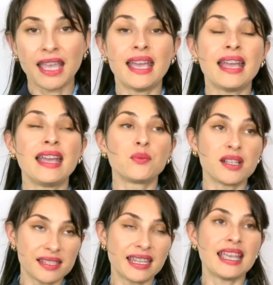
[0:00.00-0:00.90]
And
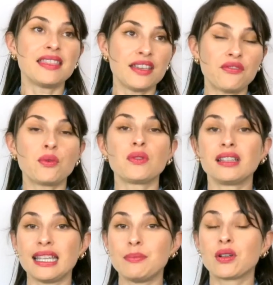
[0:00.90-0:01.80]
once again, therefore,
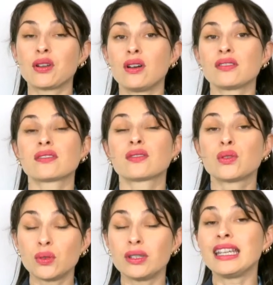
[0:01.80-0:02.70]
the labor costs
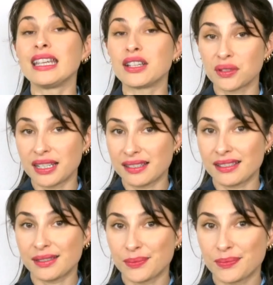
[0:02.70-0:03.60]
could
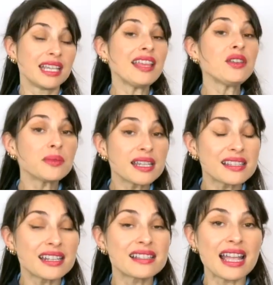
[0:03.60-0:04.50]
increase. The other
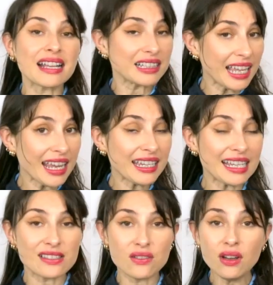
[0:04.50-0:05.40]
reason is that clay
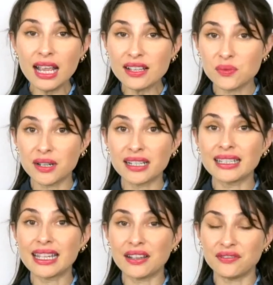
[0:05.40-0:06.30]
is not as
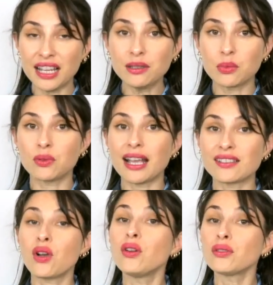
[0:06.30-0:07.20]
readily available
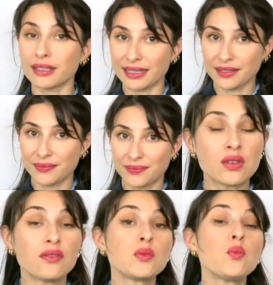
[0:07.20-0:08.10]
as concrete.
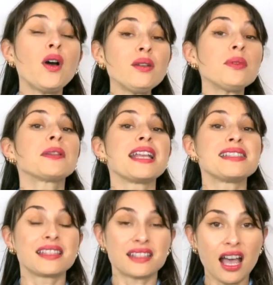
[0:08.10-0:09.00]
So if you want to
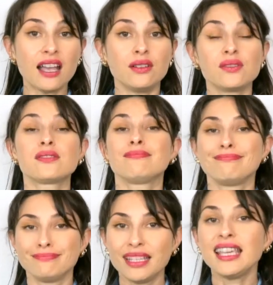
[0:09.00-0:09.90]
replace the tiles,
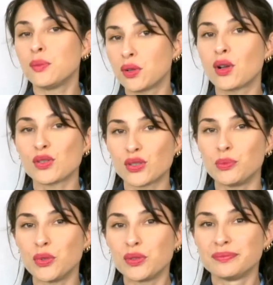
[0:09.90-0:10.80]
it will cost
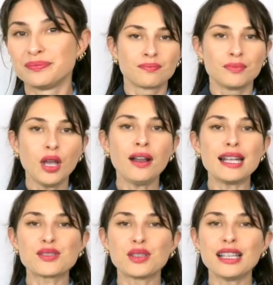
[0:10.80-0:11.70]
you more. All
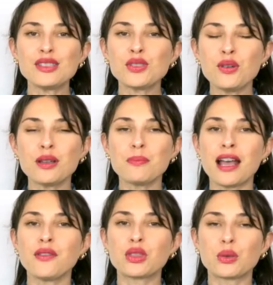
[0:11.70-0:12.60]
right, so let's talk
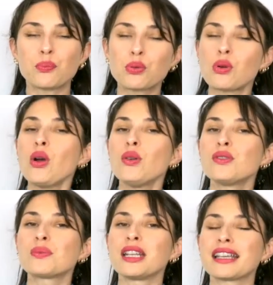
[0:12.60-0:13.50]
about the
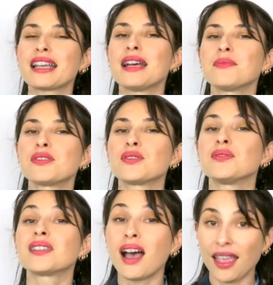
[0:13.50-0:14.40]
pros when it comes
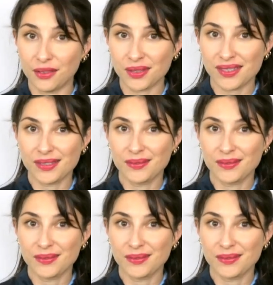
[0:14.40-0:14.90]
to tiles.